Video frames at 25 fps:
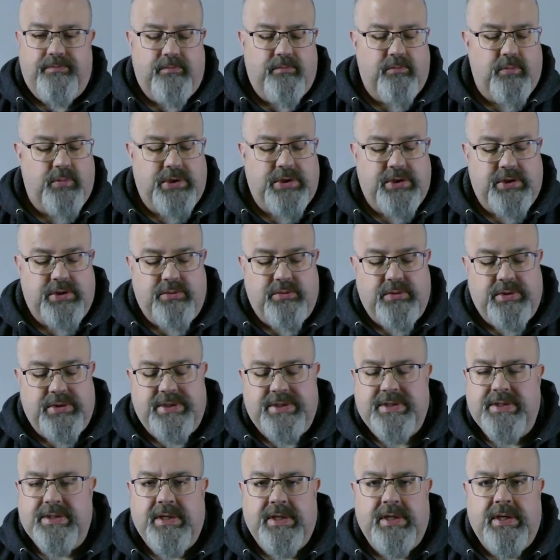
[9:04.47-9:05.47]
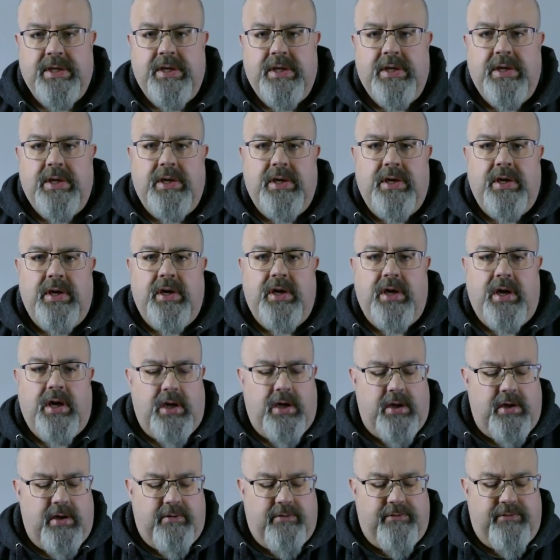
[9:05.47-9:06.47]
which was
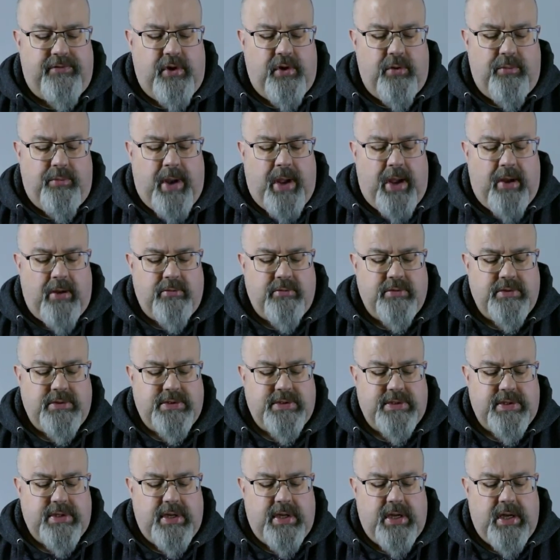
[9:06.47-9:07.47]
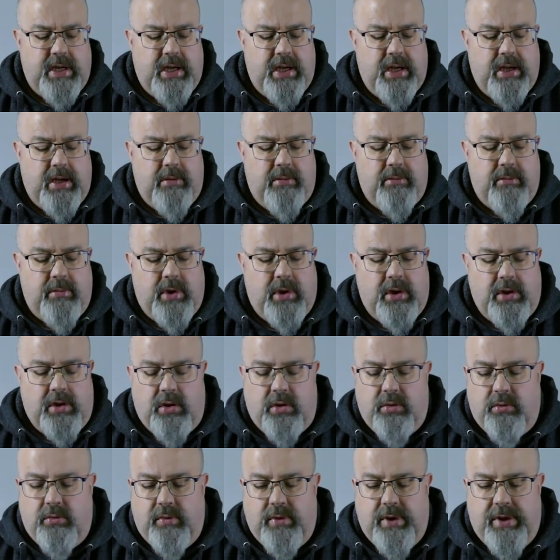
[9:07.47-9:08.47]
a few pounds,
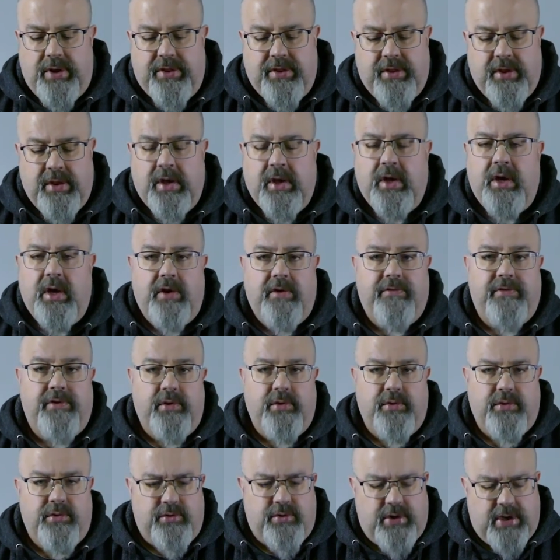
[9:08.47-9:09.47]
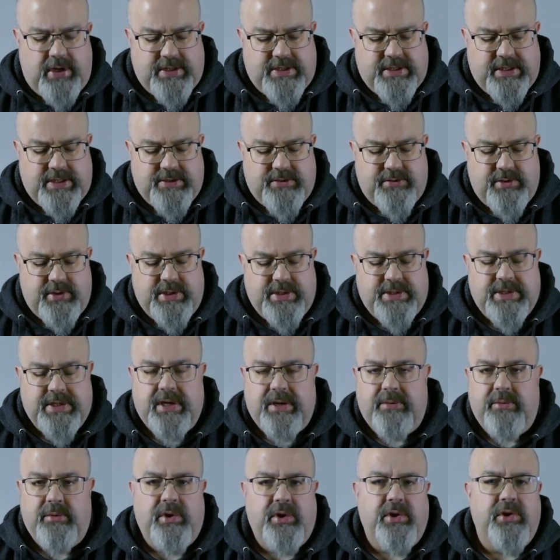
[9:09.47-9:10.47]
along with a few other accessories.
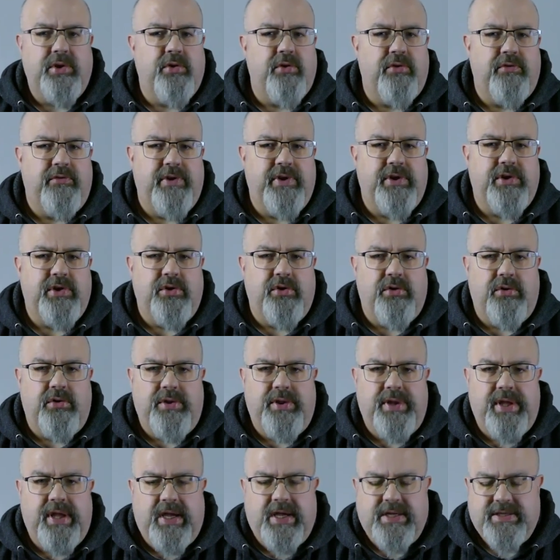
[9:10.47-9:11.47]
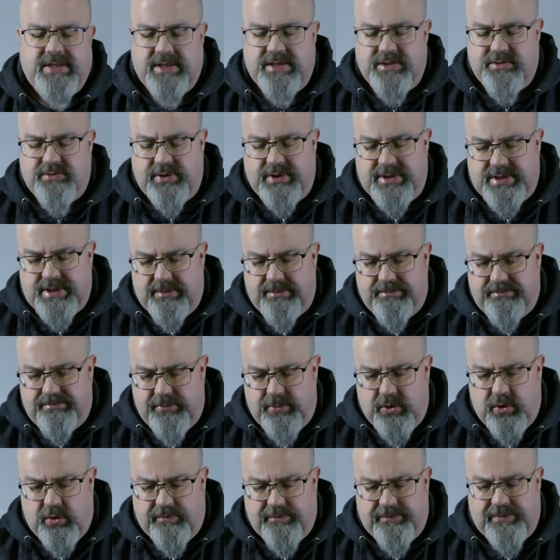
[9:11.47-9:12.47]
I'm going to do a video on the accessories I've
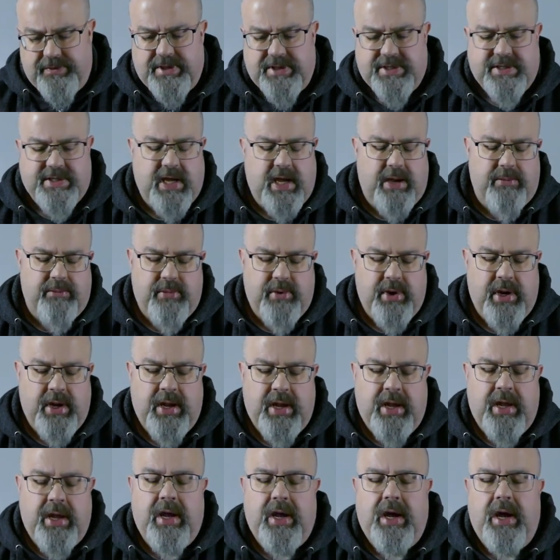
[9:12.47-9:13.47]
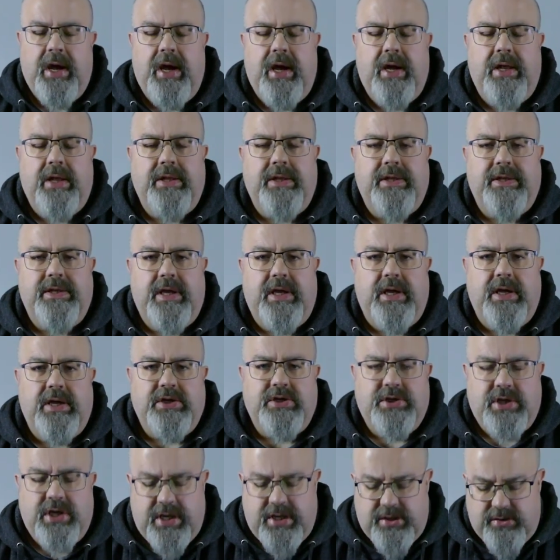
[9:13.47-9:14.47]
got for this camera and
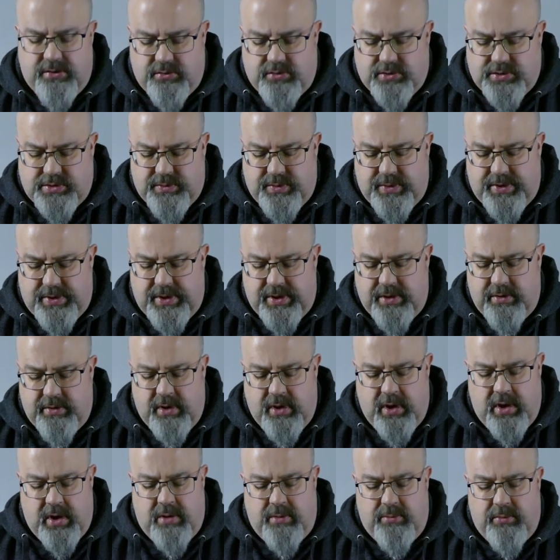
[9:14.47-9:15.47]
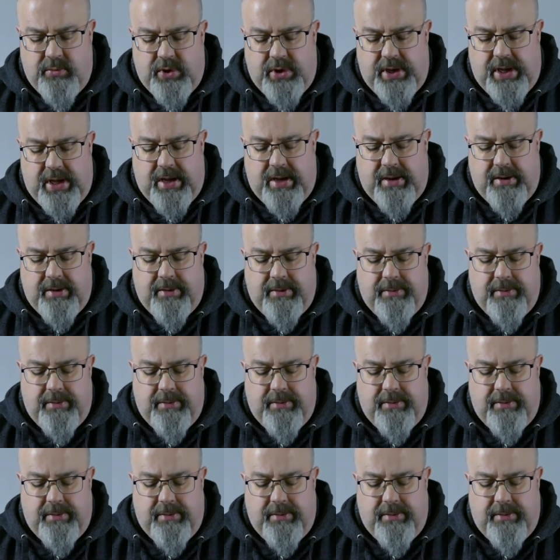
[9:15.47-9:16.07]
share those with you. But yeah,